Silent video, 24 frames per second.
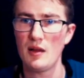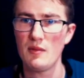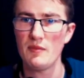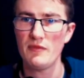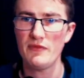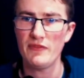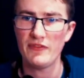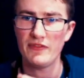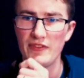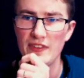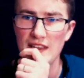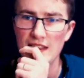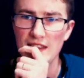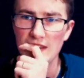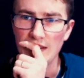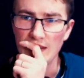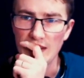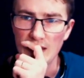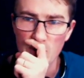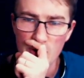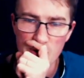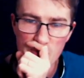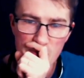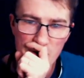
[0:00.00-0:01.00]

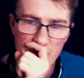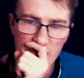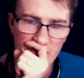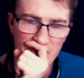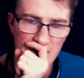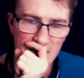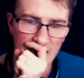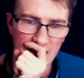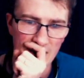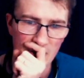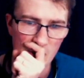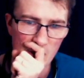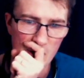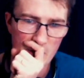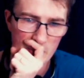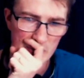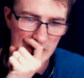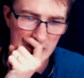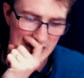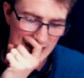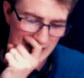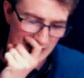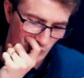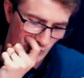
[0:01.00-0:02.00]
Feeling. What am I feeling? What am
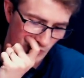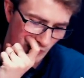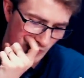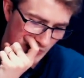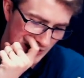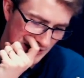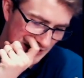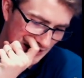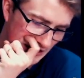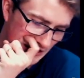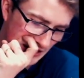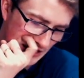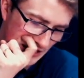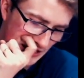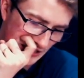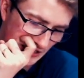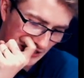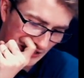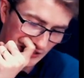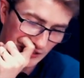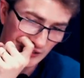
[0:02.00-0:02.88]
I seeing?